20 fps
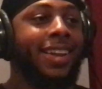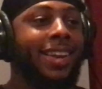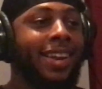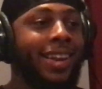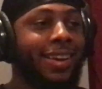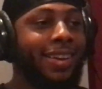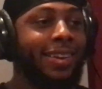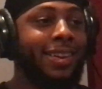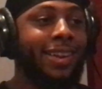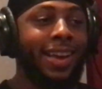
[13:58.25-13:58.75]

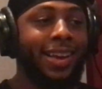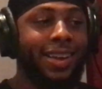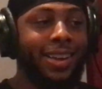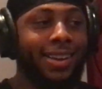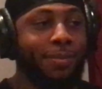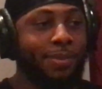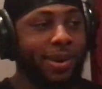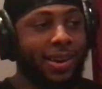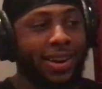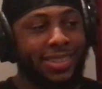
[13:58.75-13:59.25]

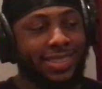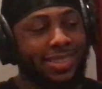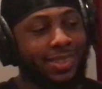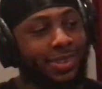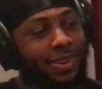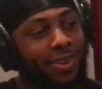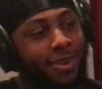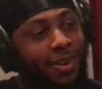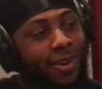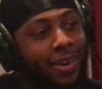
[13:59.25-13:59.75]
Nigga, that
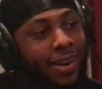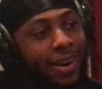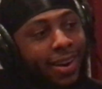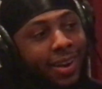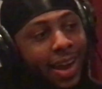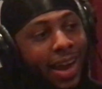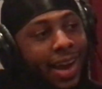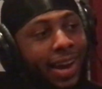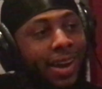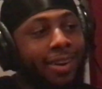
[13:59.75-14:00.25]
shit was hard.
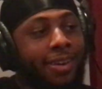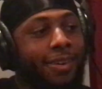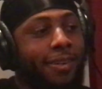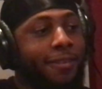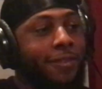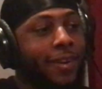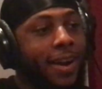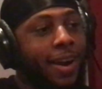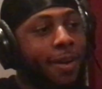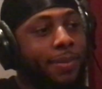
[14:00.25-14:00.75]
I gotta
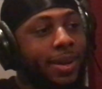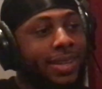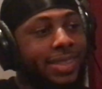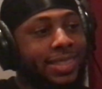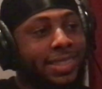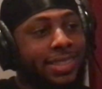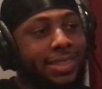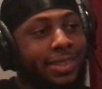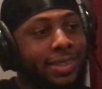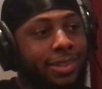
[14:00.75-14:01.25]
go find my
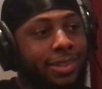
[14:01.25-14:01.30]
shit.